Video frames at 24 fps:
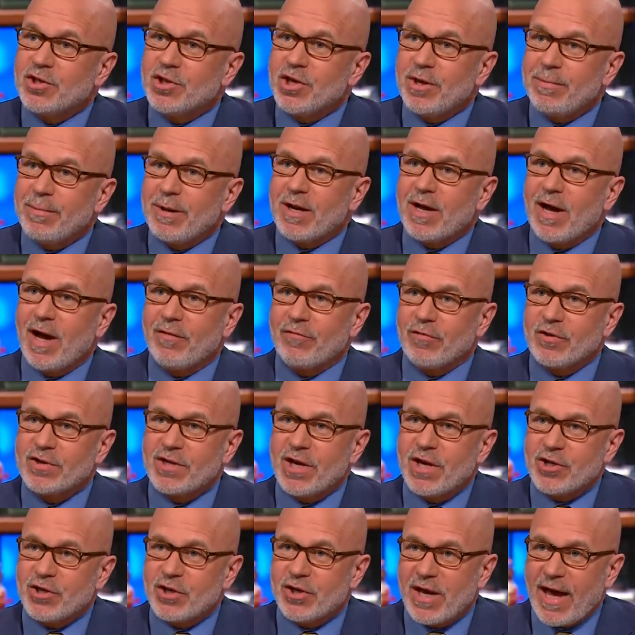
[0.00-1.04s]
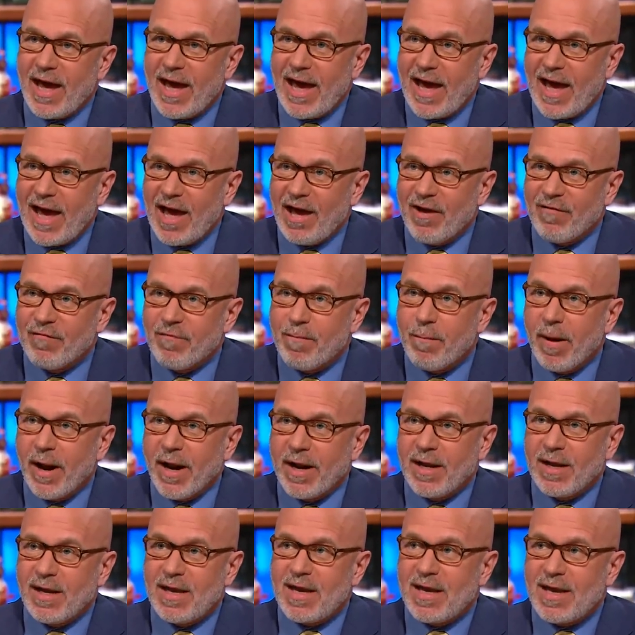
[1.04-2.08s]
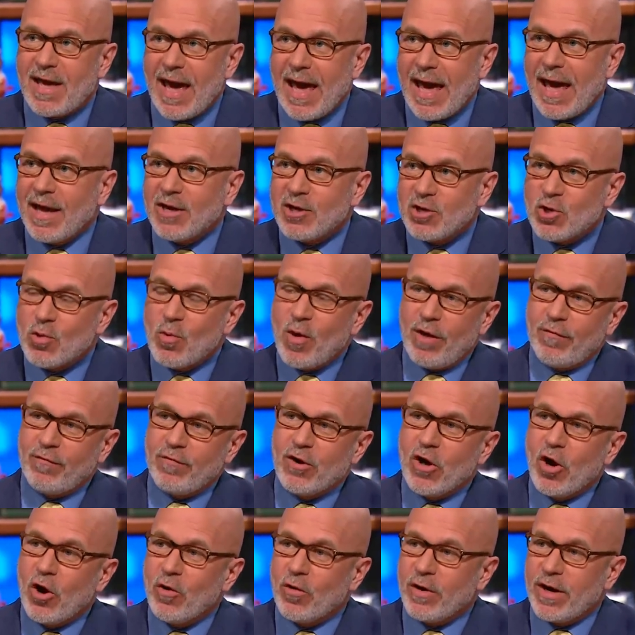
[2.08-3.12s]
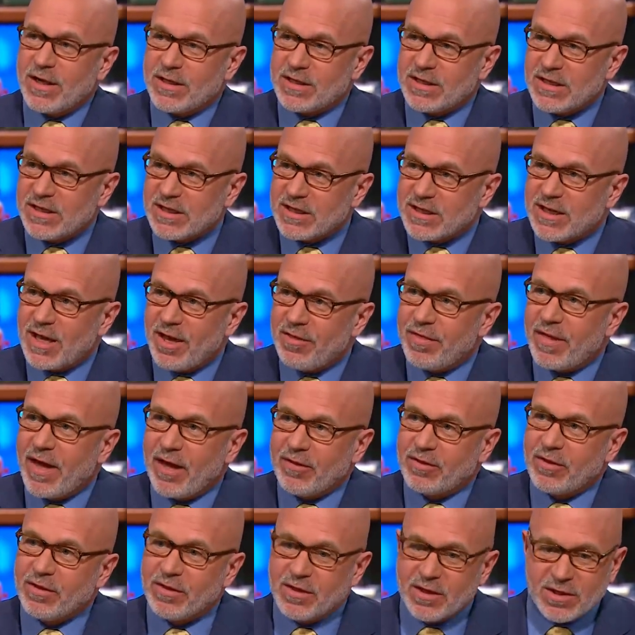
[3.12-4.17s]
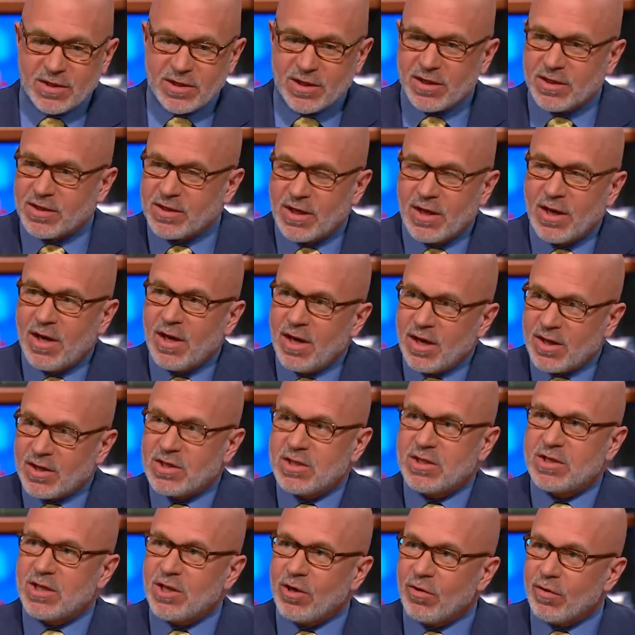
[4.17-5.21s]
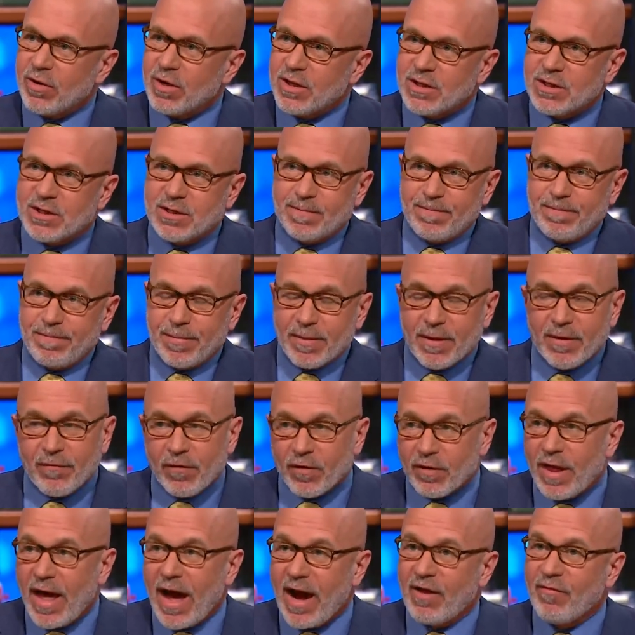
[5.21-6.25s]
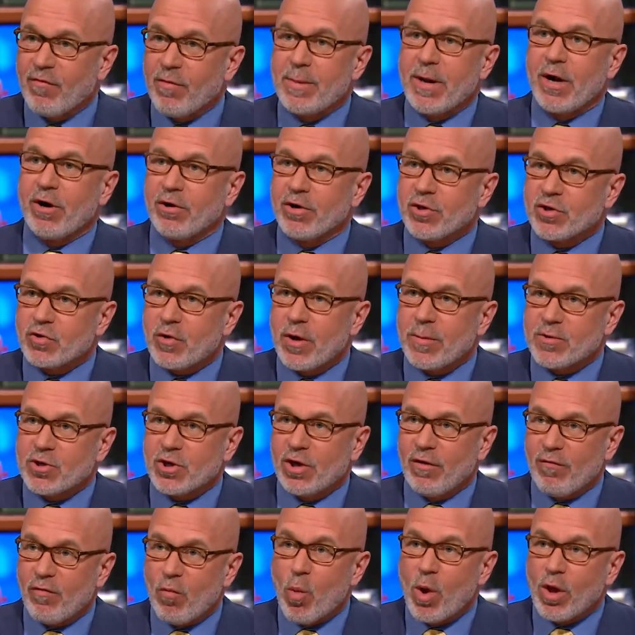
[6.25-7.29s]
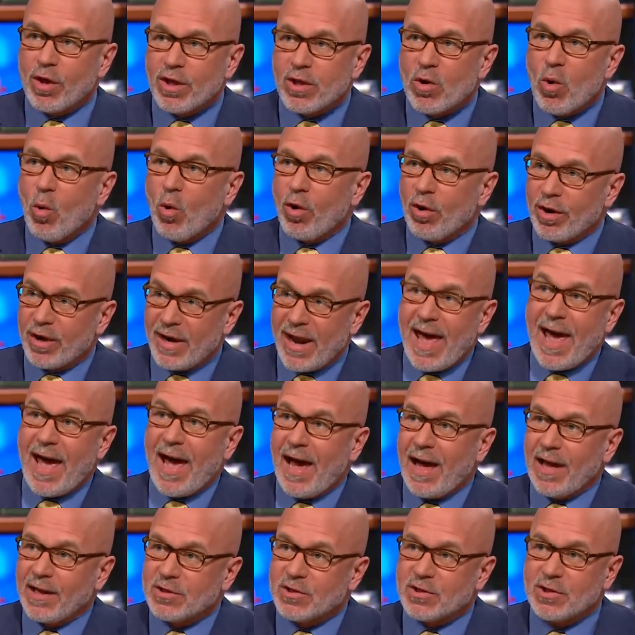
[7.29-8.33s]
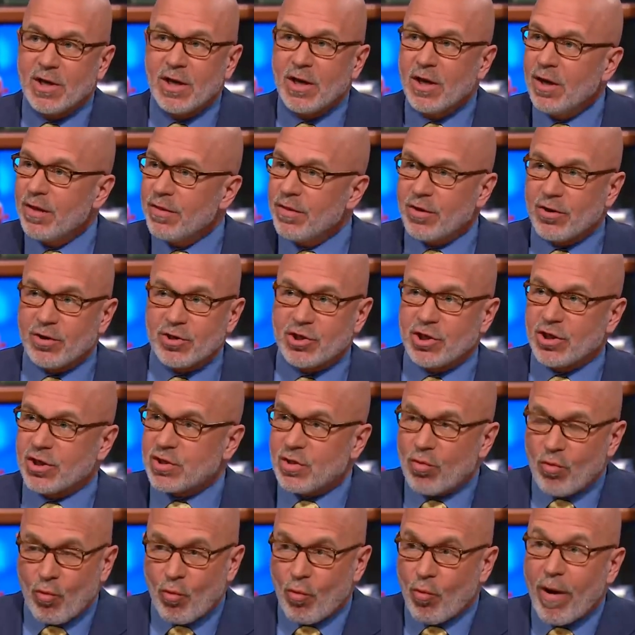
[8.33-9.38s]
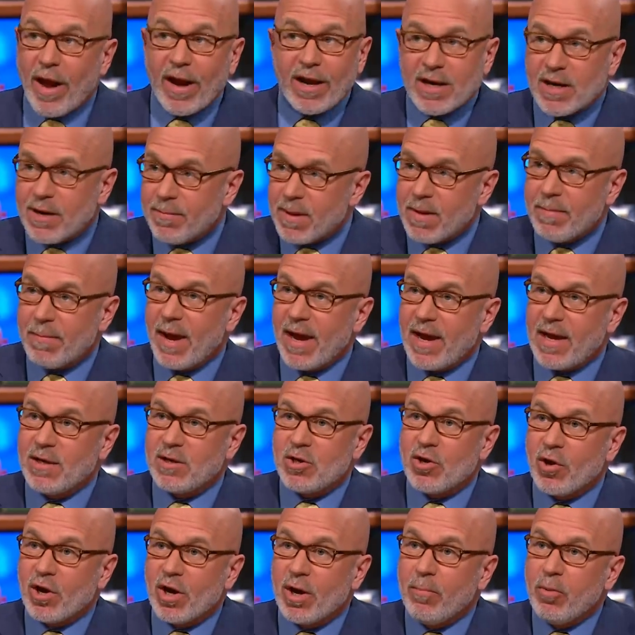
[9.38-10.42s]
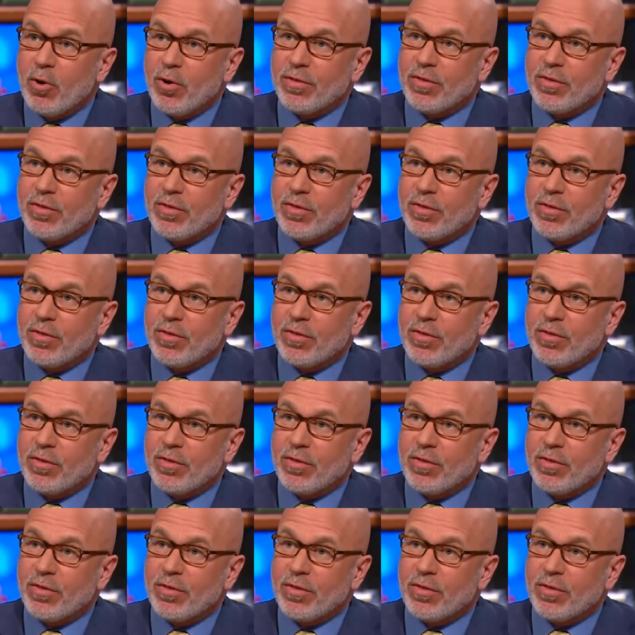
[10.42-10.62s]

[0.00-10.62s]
legitimate conversation to have, but he had to have known as he said that this is a series, for lack of a better description, of Willie Horton ads that are just ready to be made. You're going to